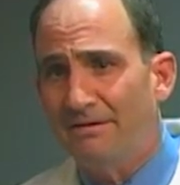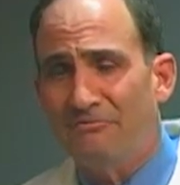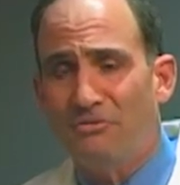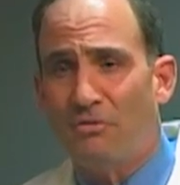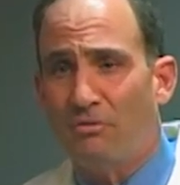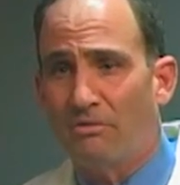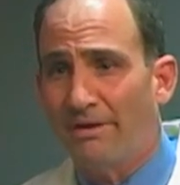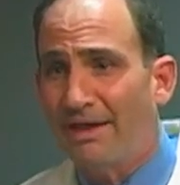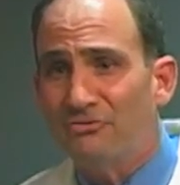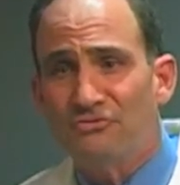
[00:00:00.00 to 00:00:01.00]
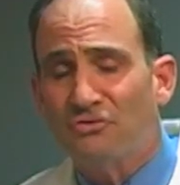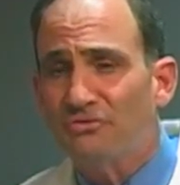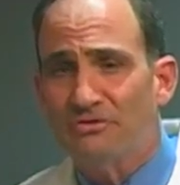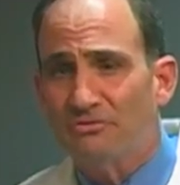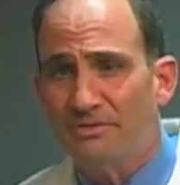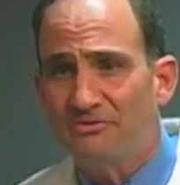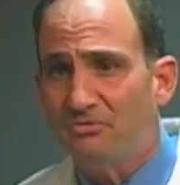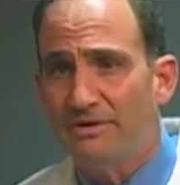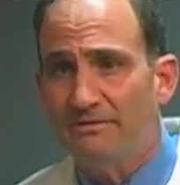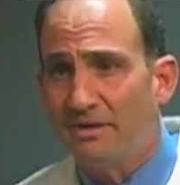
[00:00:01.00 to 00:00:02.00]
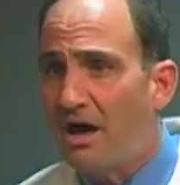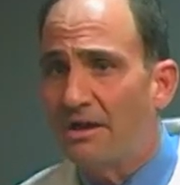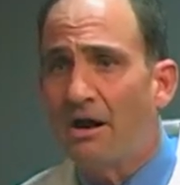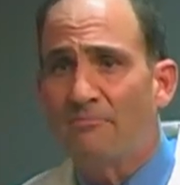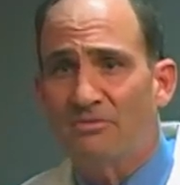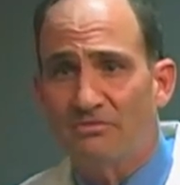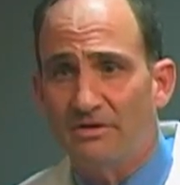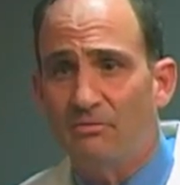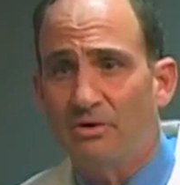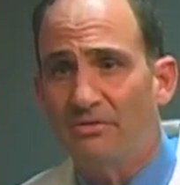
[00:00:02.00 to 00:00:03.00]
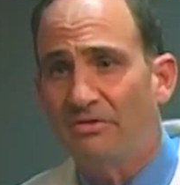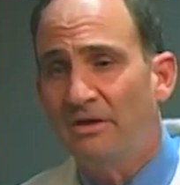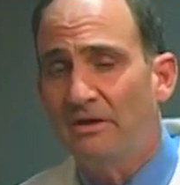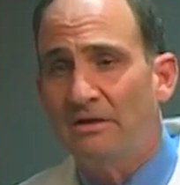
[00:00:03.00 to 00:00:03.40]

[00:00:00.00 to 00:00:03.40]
even though we're hand surgeons, we treat non-operatively with